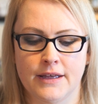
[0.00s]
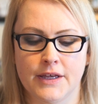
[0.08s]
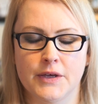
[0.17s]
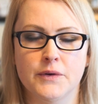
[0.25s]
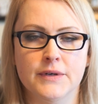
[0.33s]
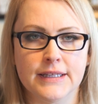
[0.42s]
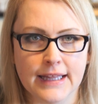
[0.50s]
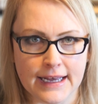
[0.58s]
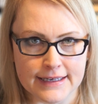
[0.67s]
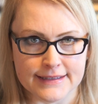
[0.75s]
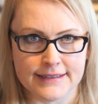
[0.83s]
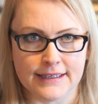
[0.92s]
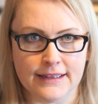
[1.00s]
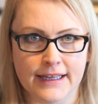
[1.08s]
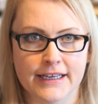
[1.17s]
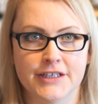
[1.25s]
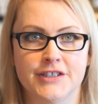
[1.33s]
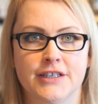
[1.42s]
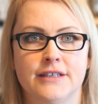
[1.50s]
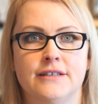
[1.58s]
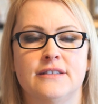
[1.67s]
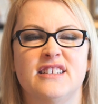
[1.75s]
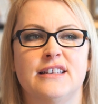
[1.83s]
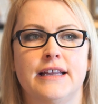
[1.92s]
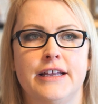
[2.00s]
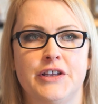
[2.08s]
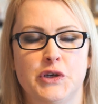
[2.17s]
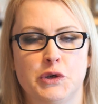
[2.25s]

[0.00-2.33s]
utilize the glycogen in